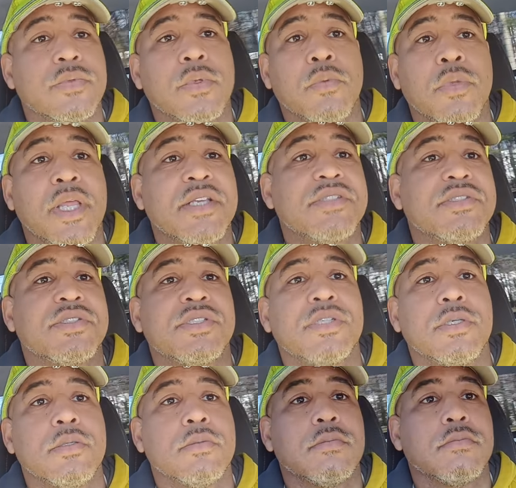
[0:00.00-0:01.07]
the
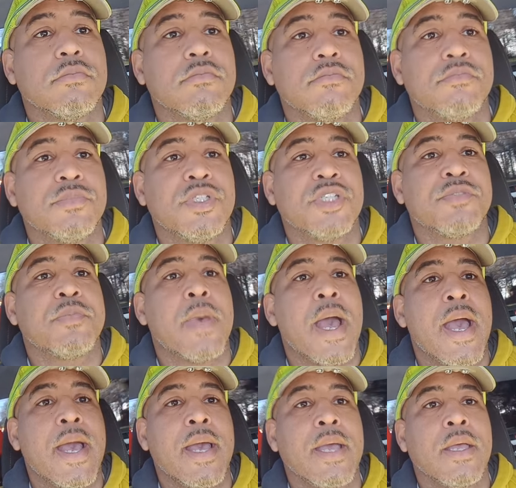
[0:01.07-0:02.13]
relationship just
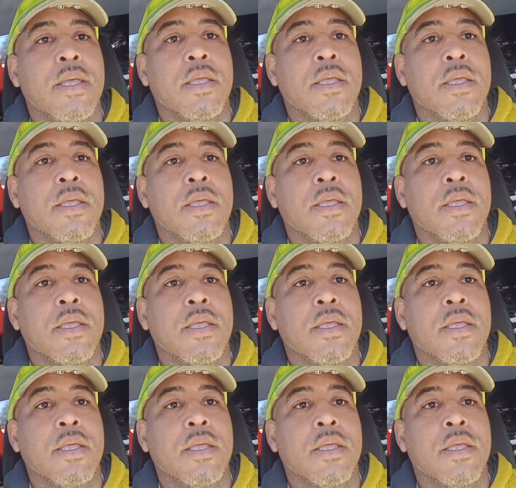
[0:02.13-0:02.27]
by